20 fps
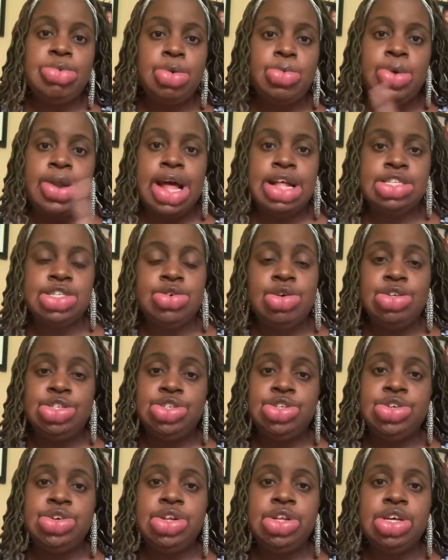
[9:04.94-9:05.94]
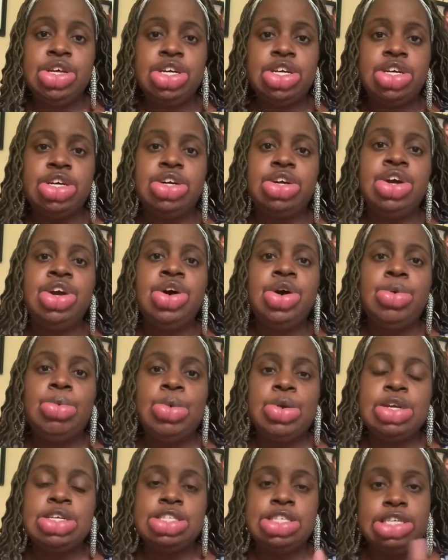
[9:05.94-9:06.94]
when I told you earlier
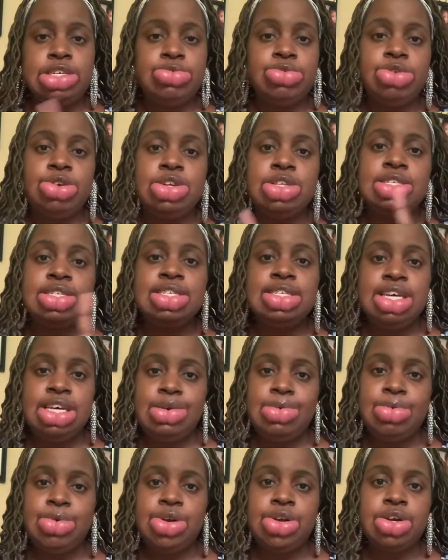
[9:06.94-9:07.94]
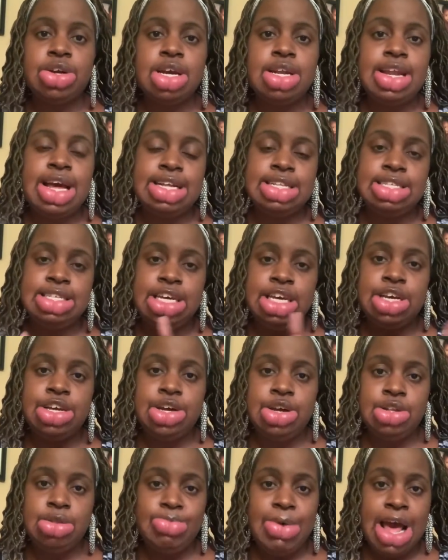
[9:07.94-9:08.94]
where the steroids did work and I did
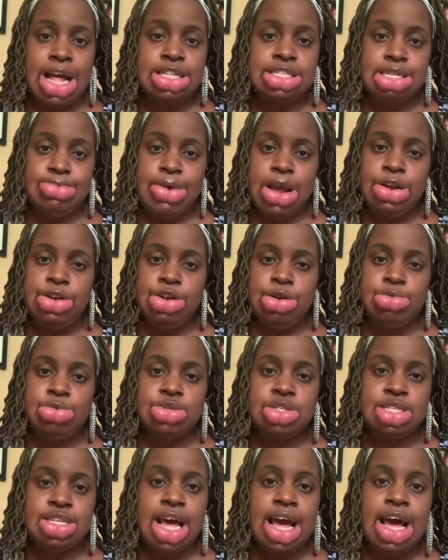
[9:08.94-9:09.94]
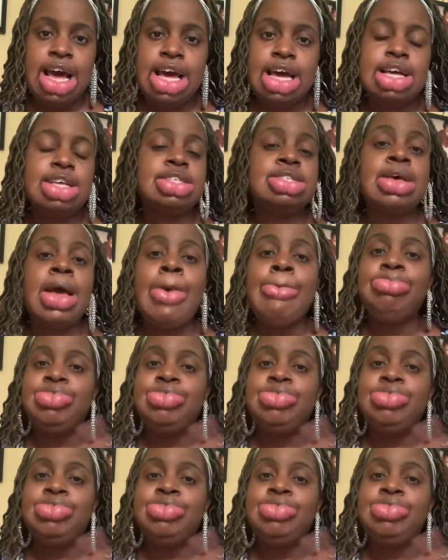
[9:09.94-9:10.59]
go back to my normal size,